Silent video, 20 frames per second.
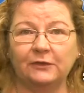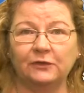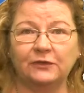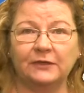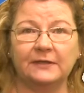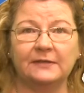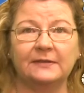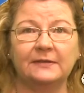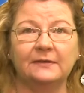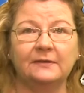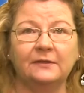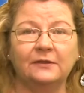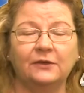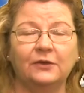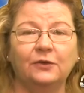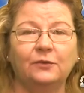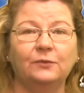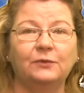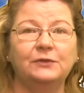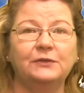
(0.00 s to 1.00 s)
Jensen,
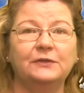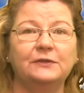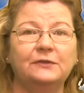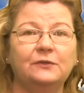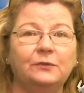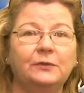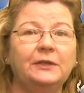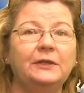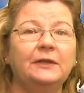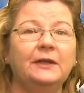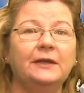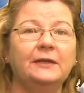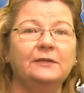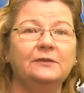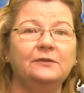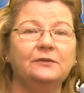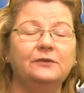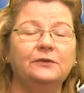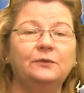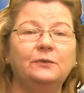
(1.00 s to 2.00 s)
which is
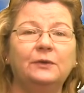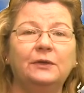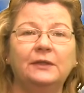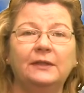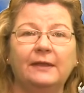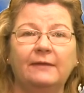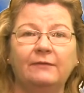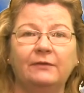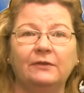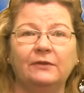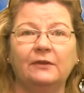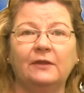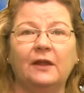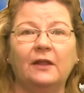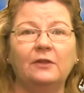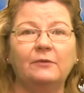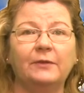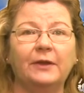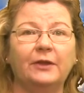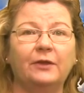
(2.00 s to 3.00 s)
29211
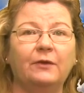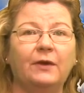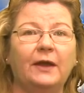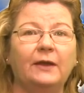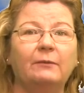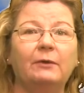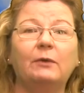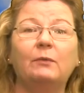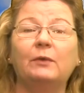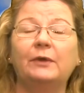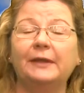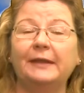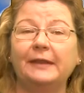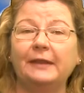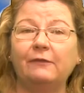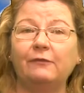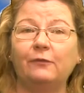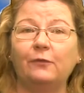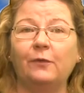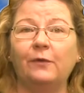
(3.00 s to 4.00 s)
Colorado Highway
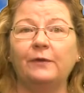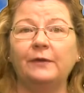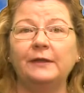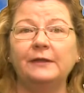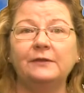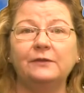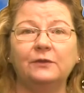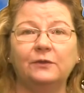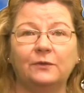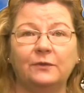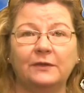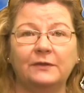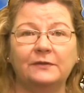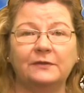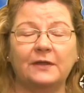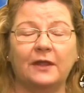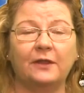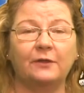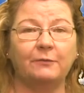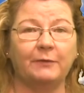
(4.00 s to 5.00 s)
184 in Dolores,
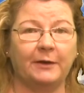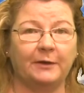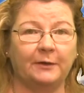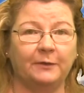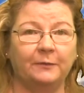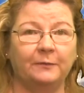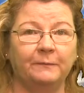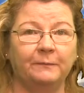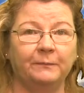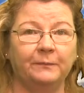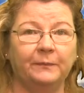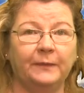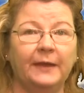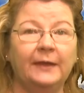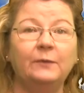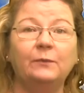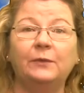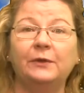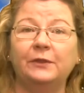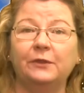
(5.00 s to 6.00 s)
Colorado
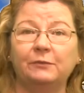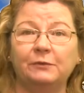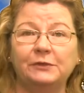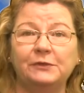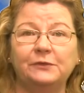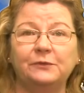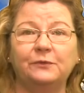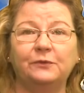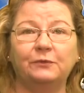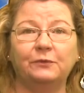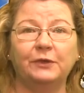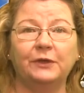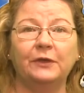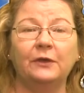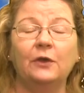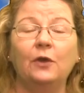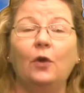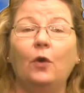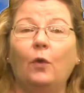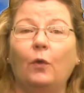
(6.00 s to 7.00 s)
81323,
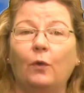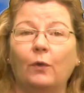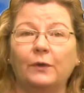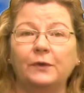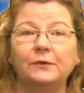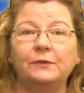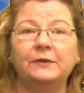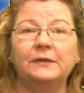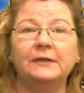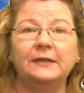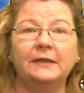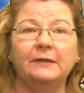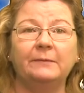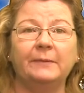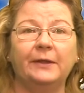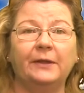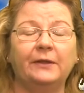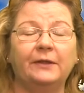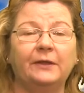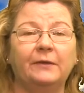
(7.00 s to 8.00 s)
or you can
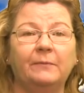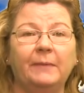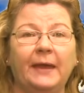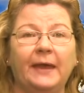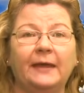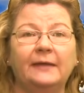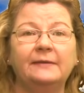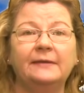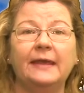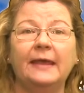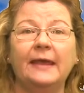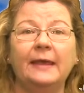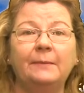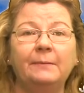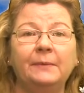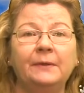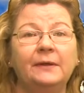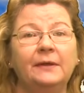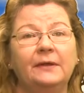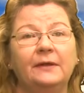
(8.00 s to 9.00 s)
email him at
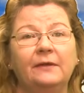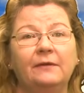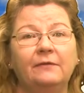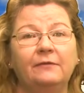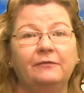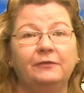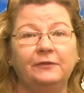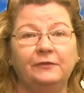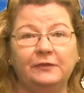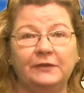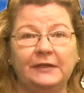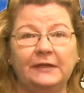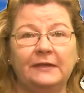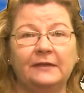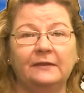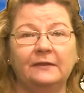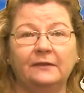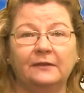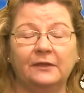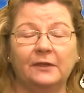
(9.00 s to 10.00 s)

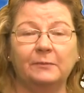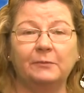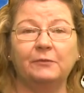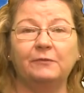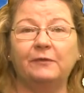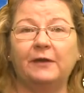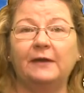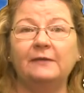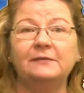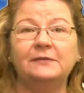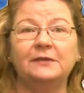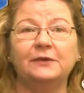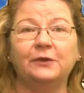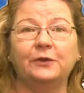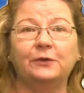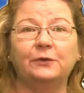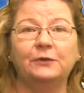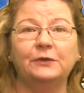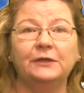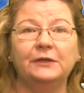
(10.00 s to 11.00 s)
m50, the number
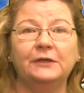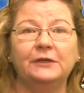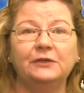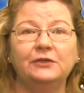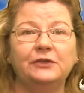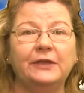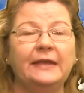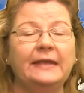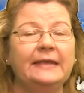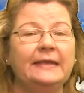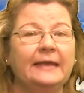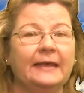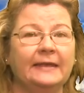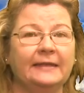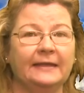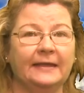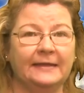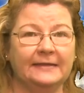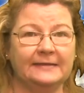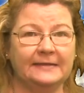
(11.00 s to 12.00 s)
50,
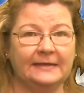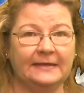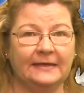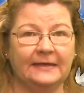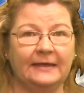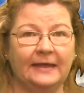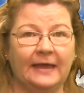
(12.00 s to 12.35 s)
jense@blm.gov.